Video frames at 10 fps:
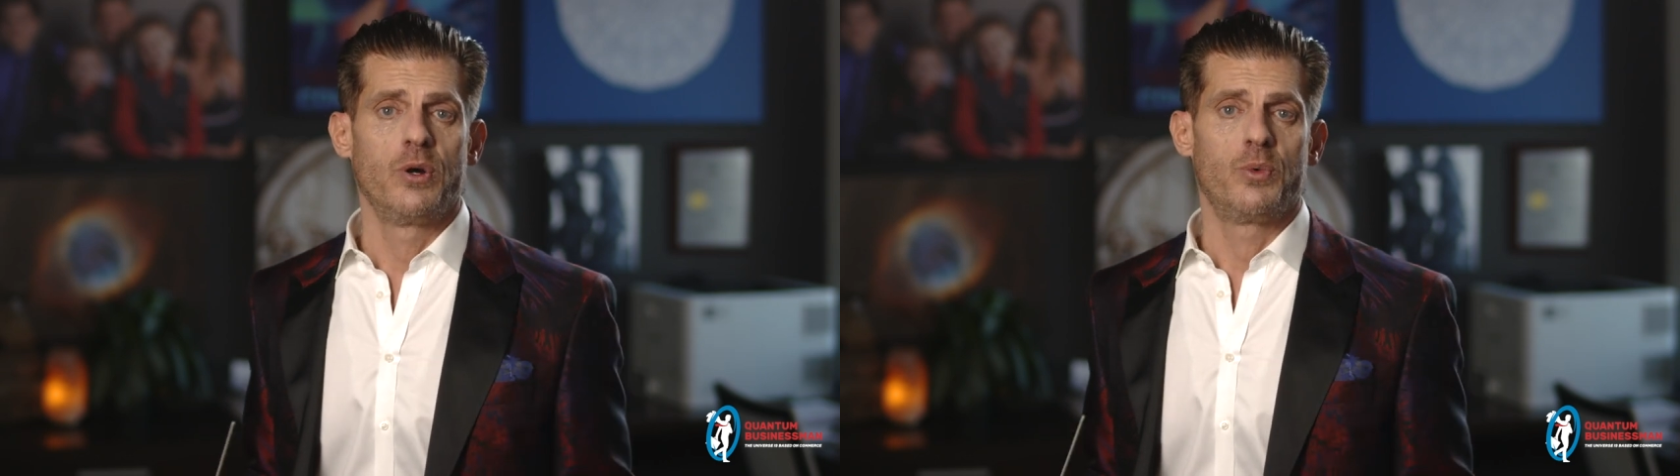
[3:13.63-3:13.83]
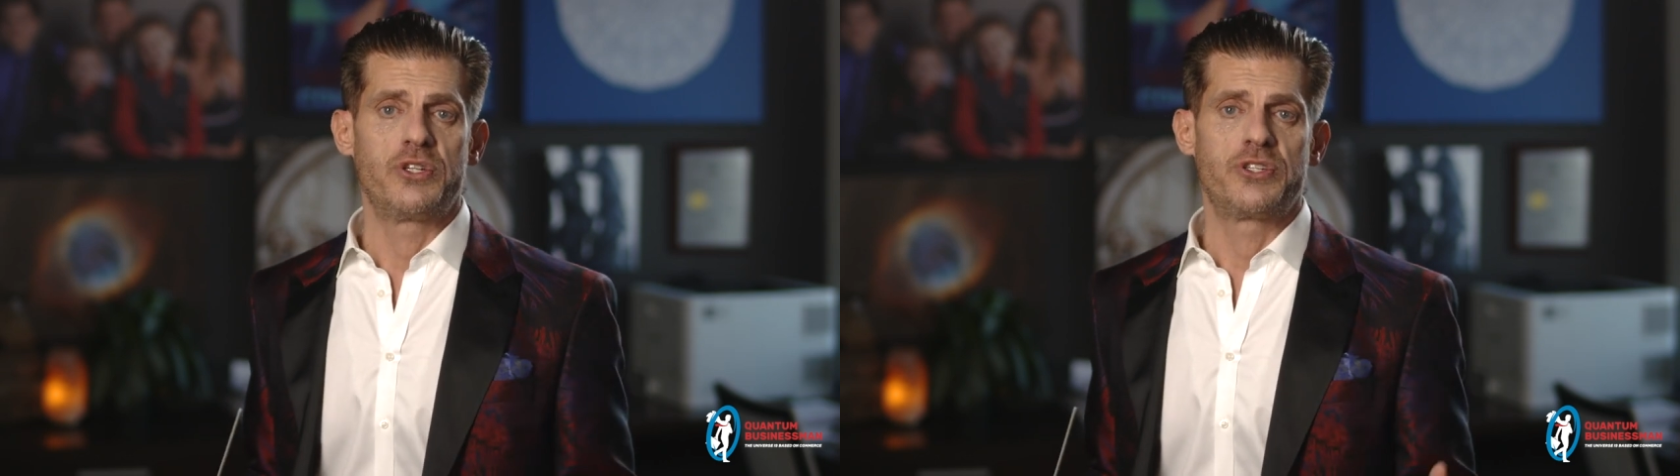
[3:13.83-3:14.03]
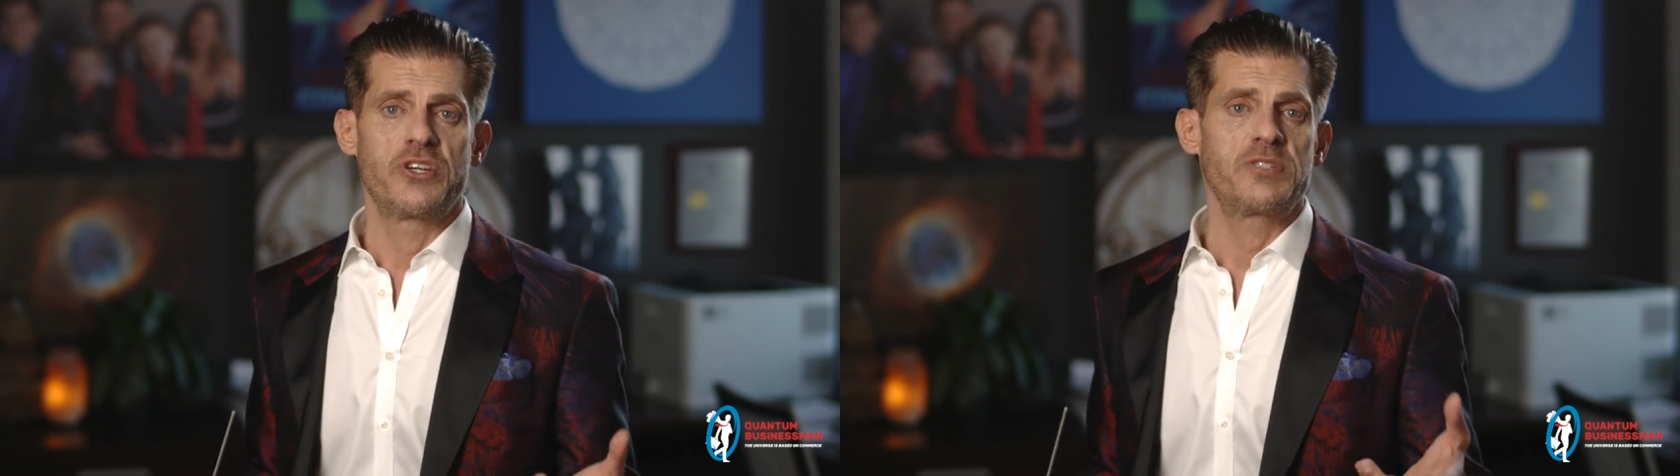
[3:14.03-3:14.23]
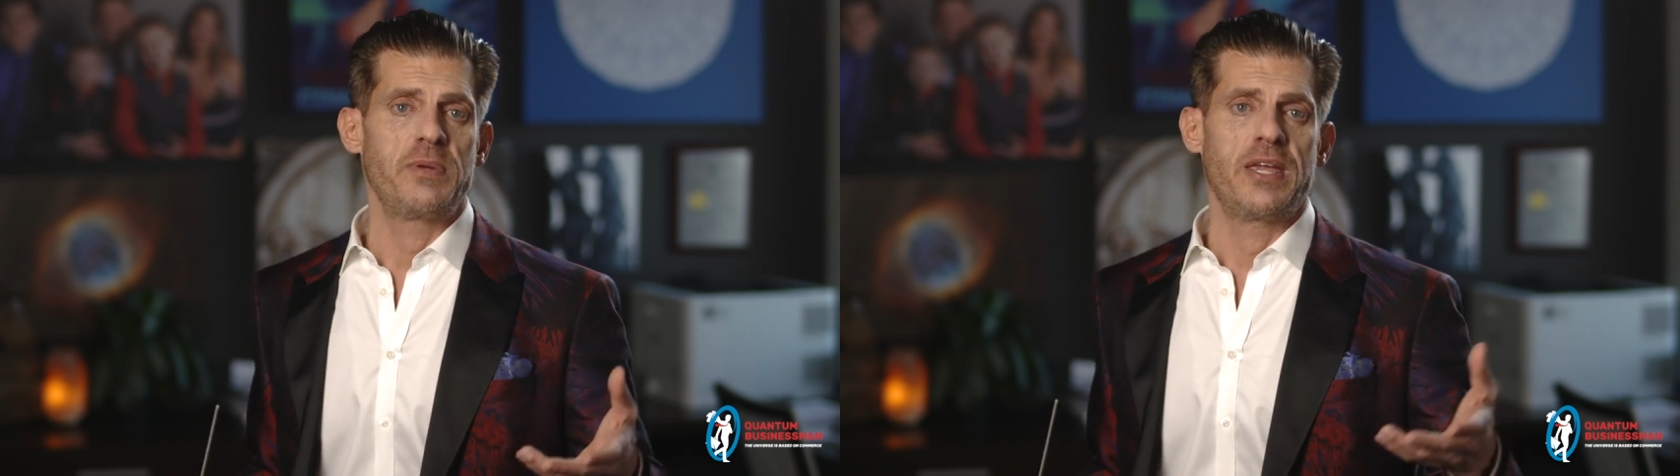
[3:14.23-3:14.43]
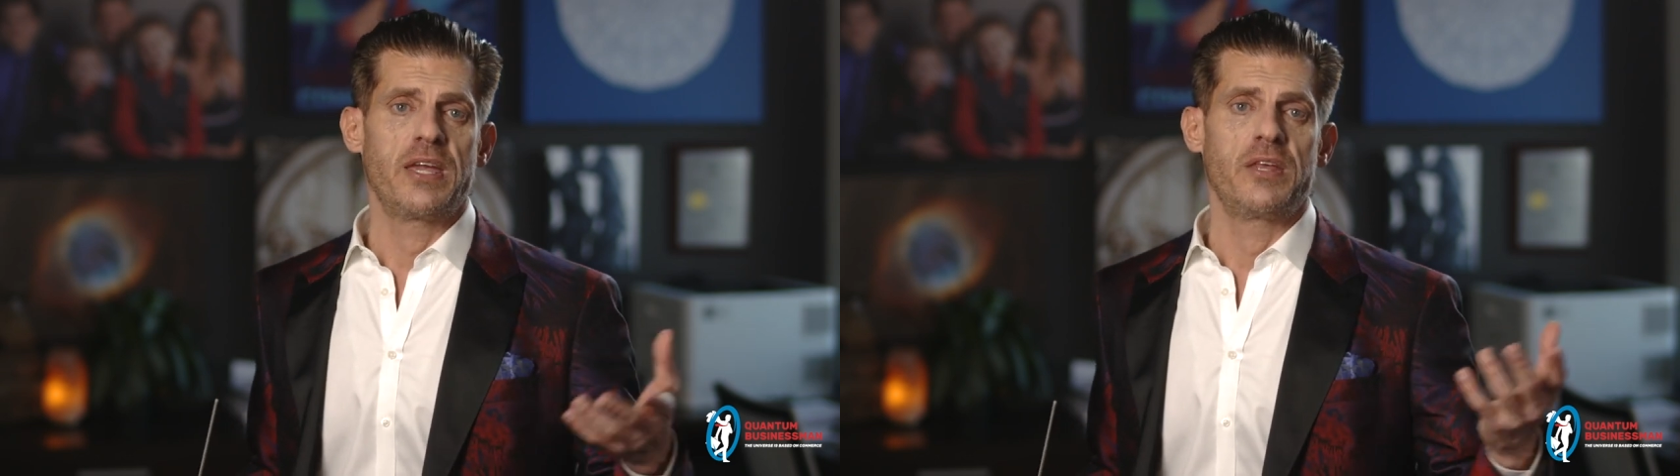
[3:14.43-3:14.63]
which just
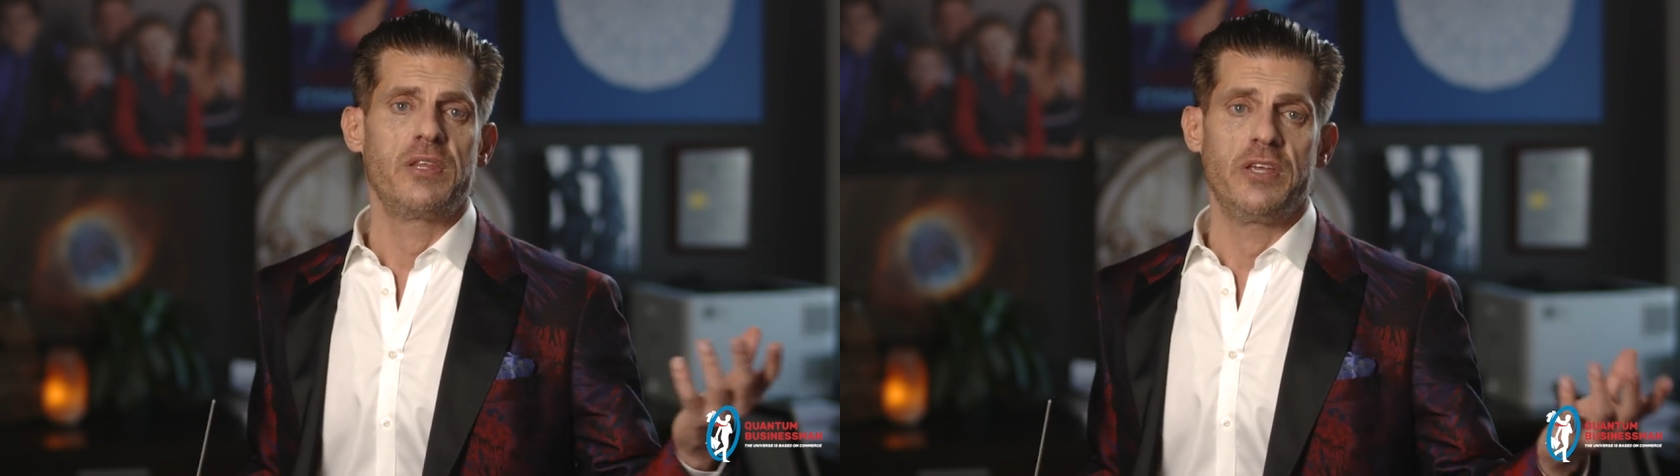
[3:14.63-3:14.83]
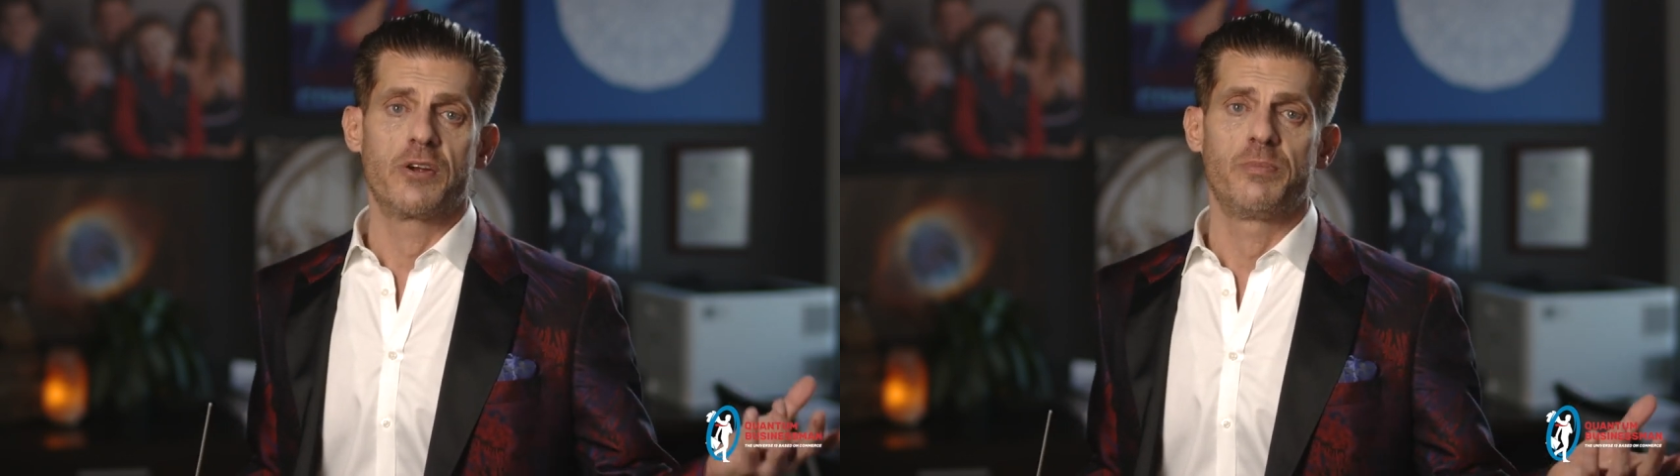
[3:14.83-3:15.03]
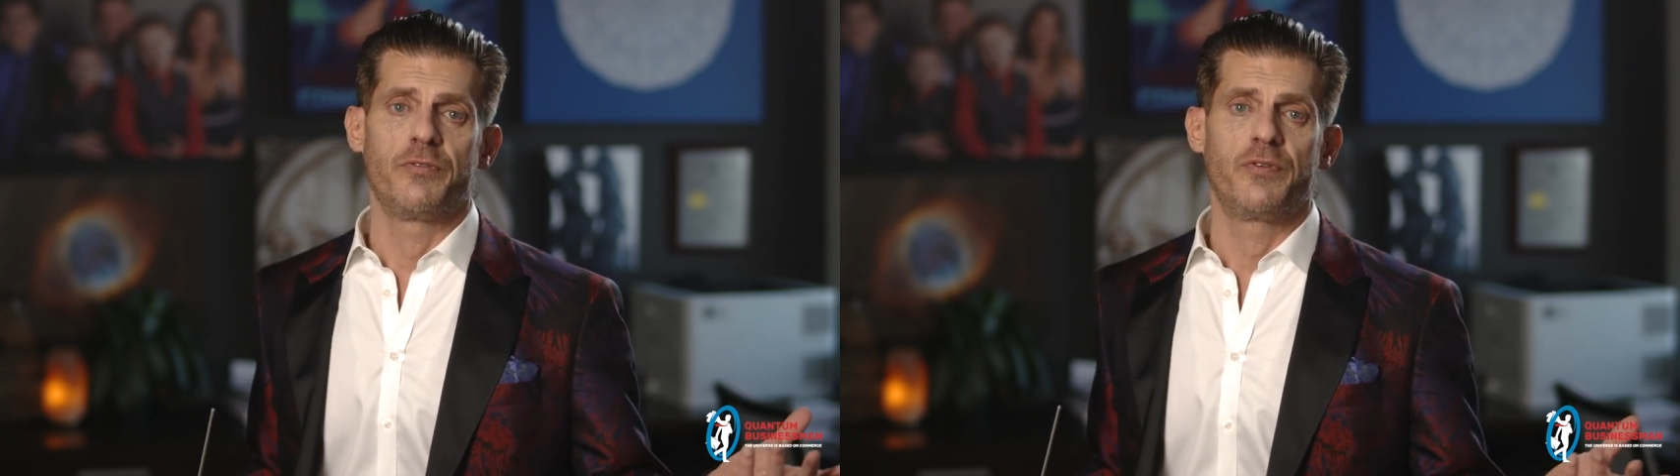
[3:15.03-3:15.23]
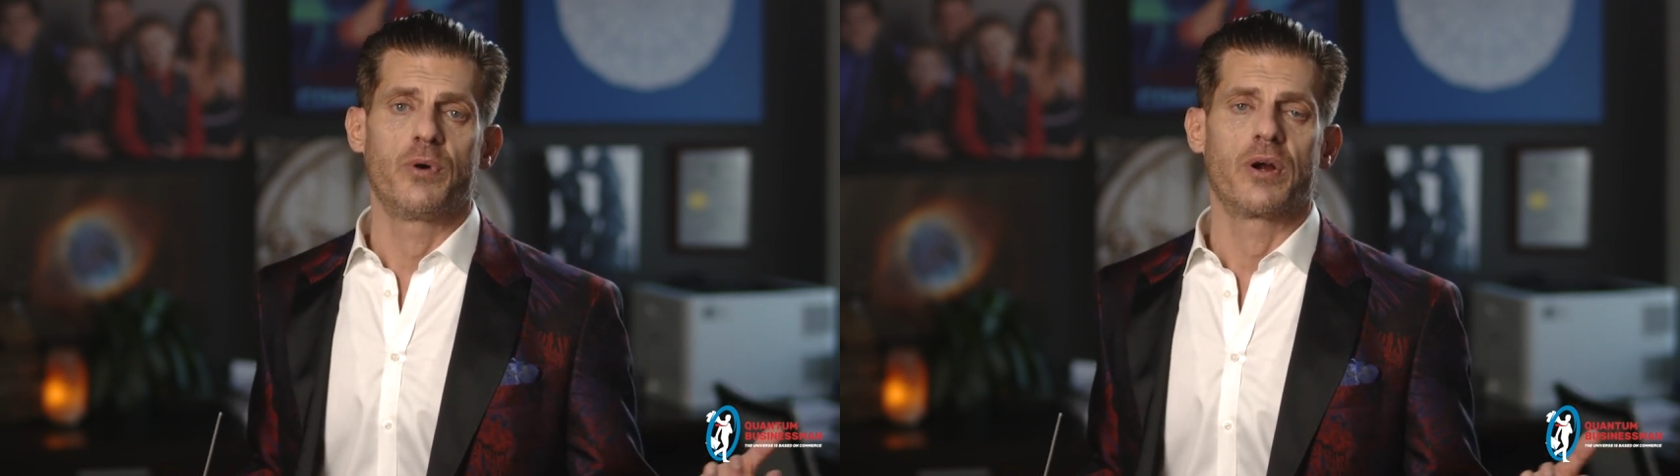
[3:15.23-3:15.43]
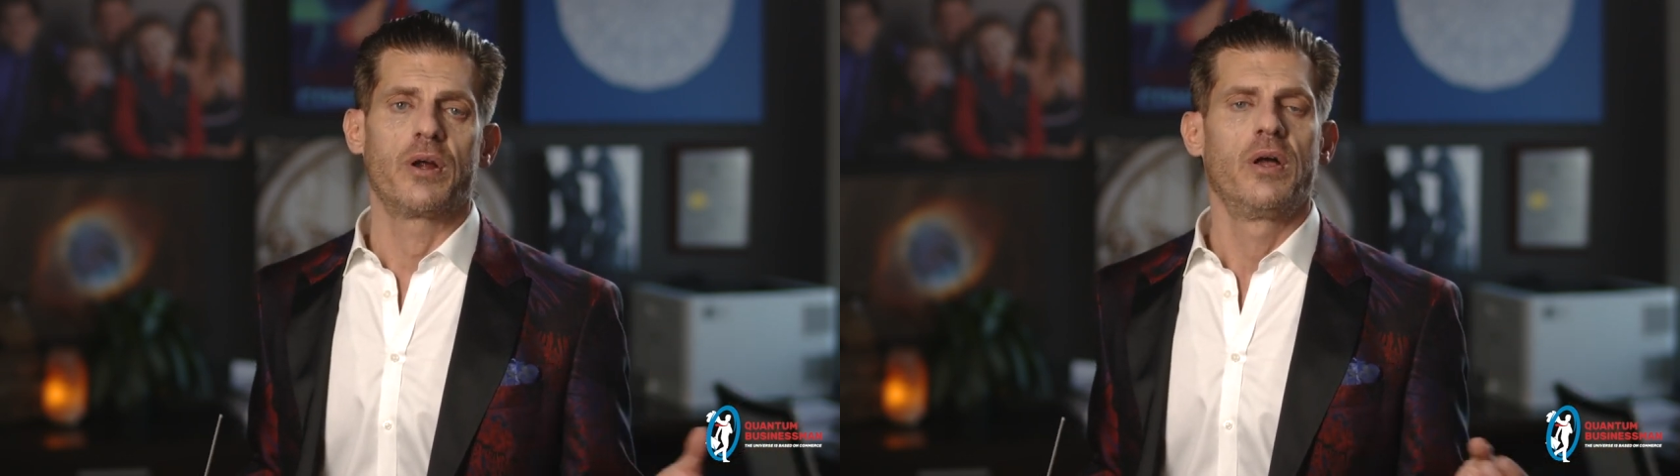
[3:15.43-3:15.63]
began the year
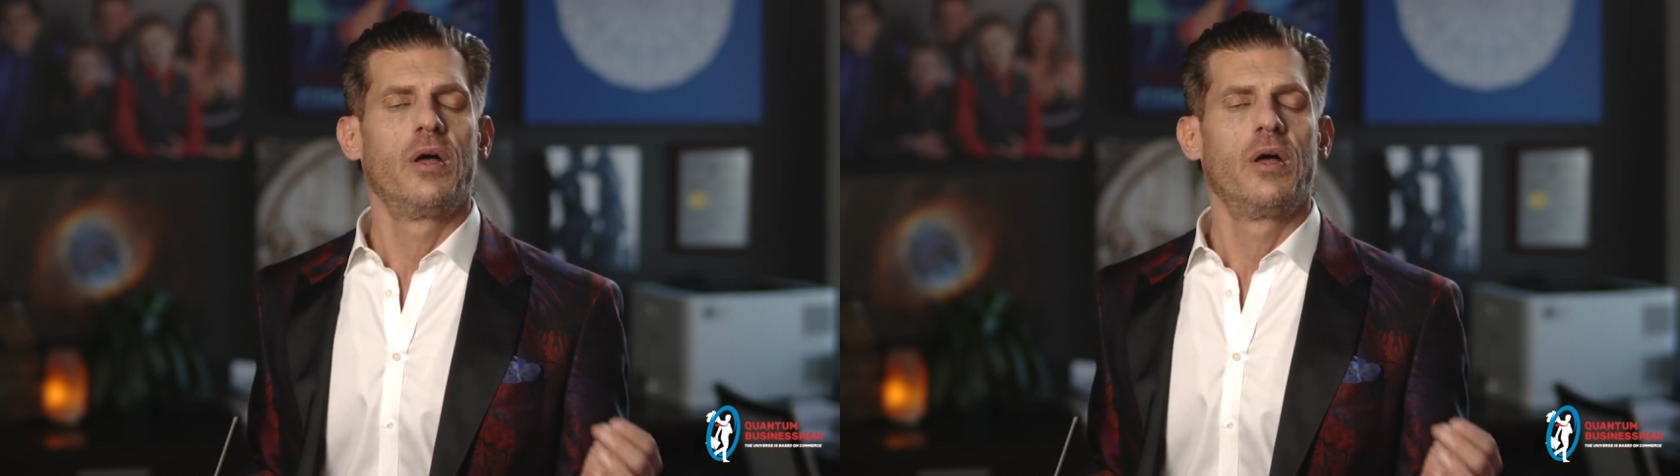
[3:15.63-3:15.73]
before,